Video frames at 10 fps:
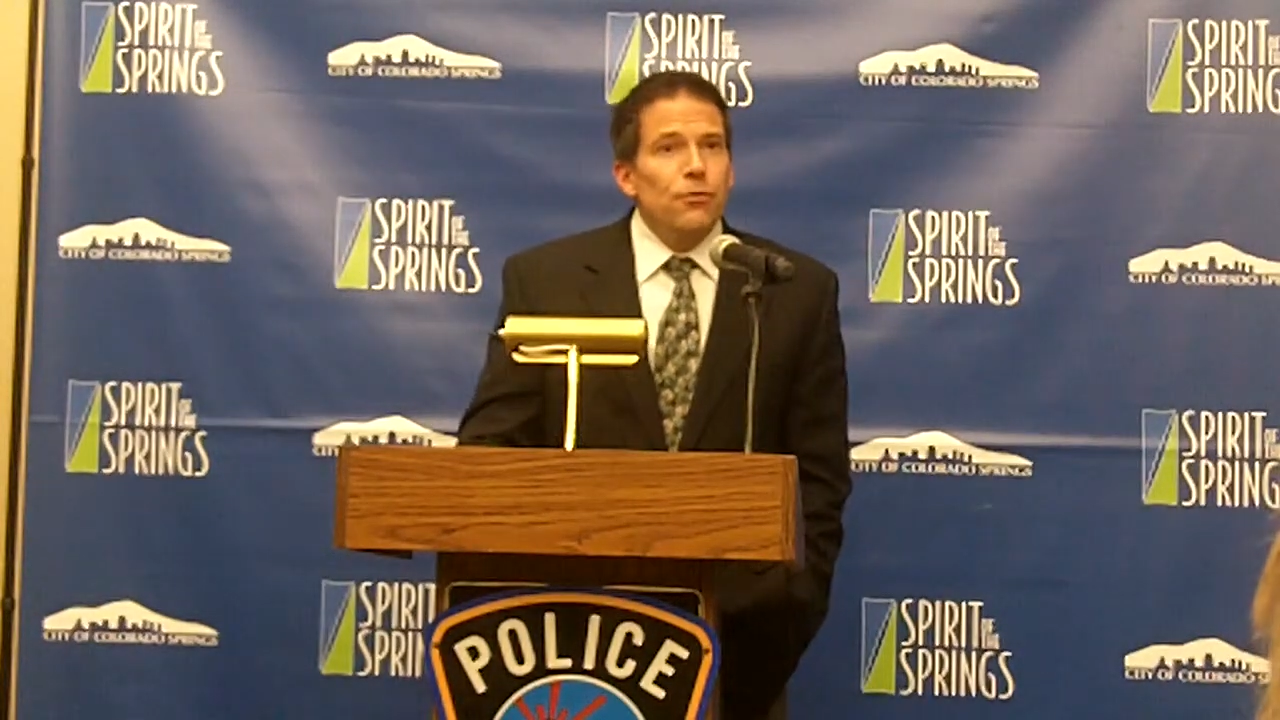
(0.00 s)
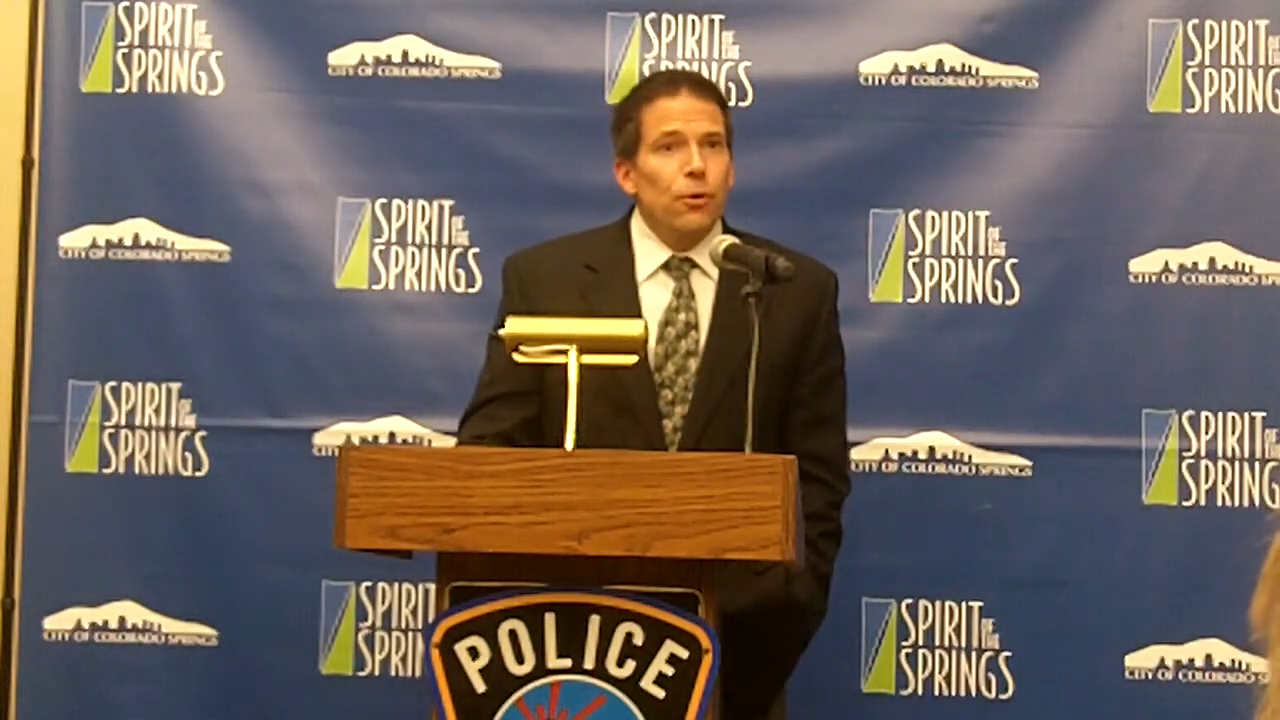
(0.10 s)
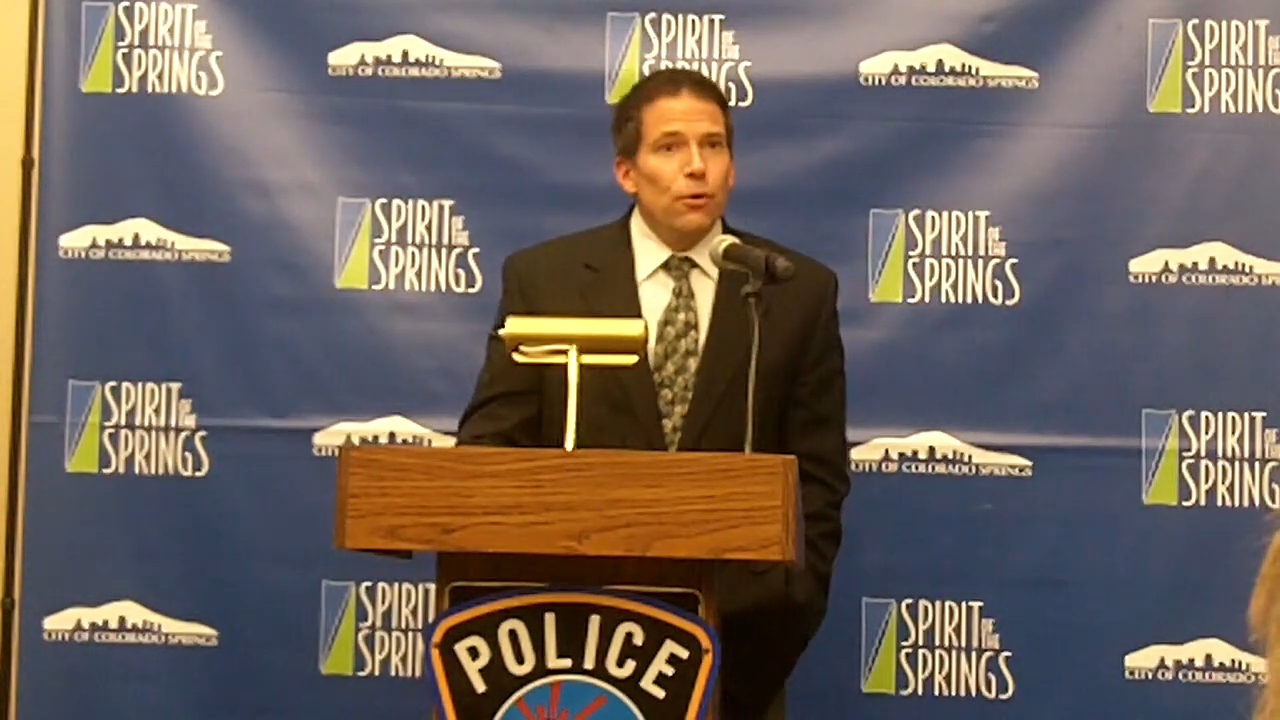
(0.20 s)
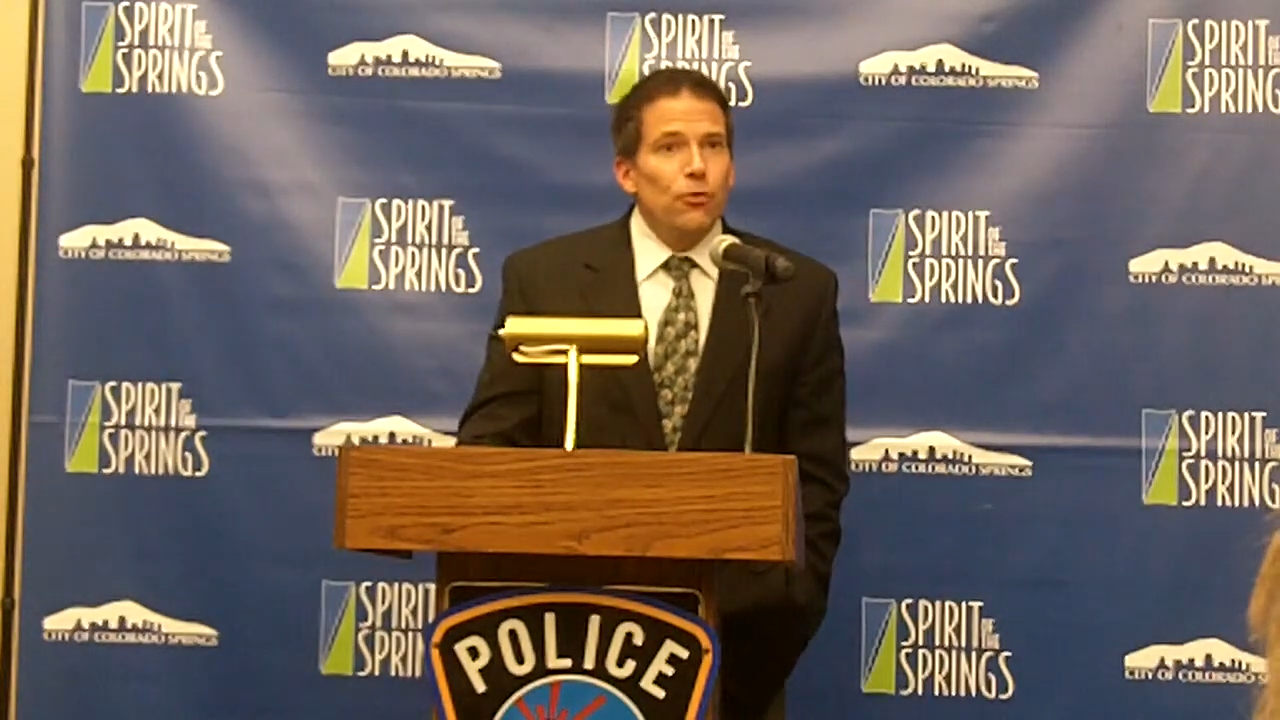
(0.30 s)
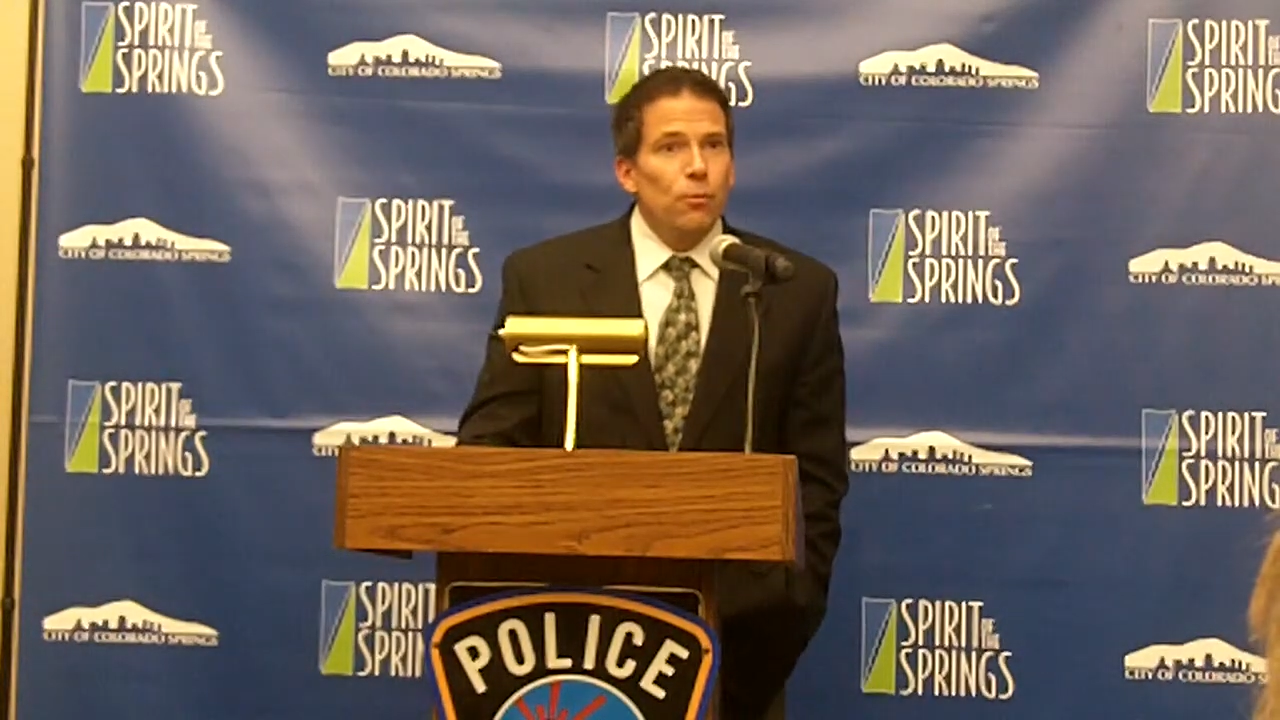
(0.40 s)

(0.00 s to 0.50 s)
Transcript: for those